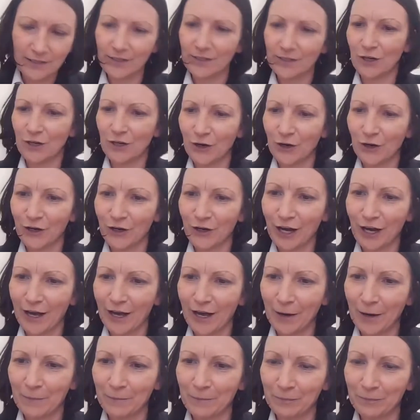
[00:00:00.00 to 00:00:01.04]
So
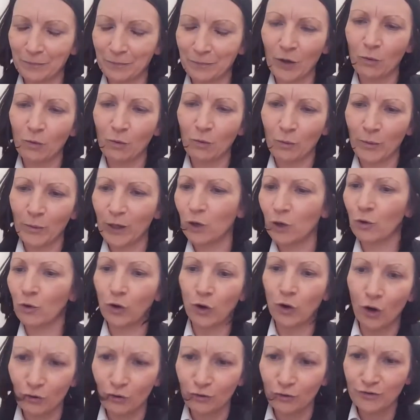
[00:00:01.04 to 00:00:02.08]
what we call
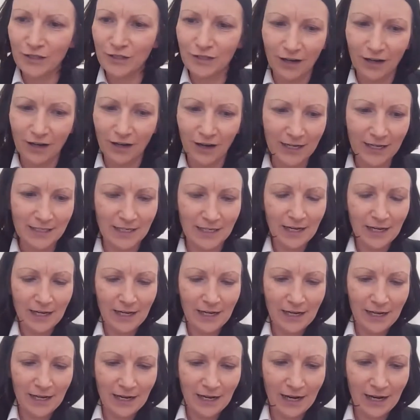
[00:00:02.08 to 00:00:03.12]
Nono's side.
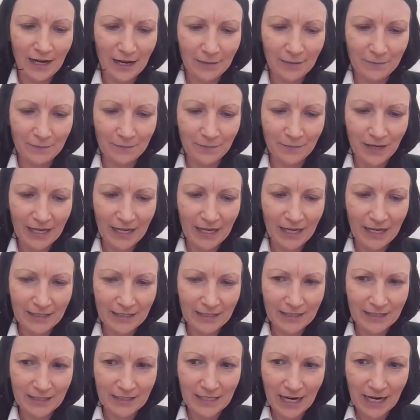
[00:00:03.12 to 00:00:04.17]

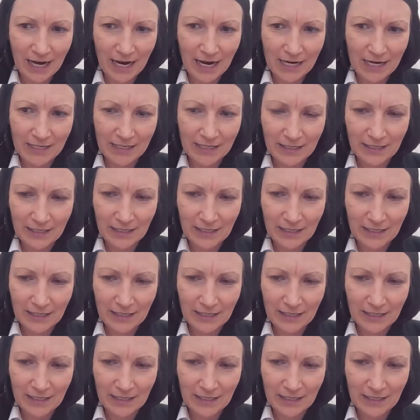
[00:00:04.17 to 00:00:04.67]
His dad